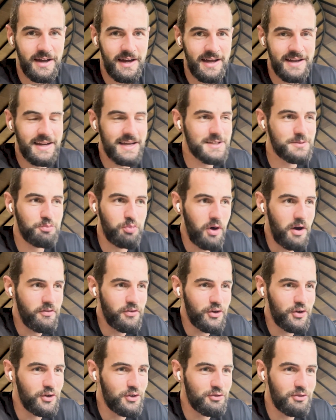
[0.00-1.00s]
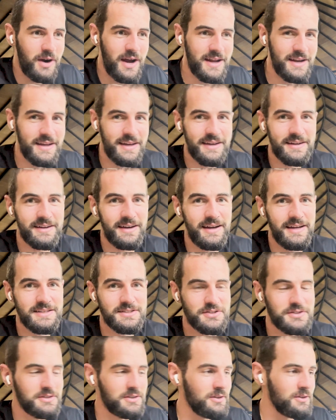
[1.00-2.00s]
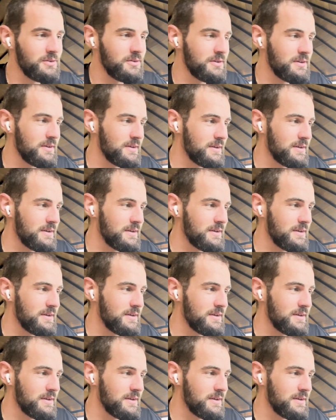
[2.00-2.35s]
And that's brotherhood right there, guys, you know?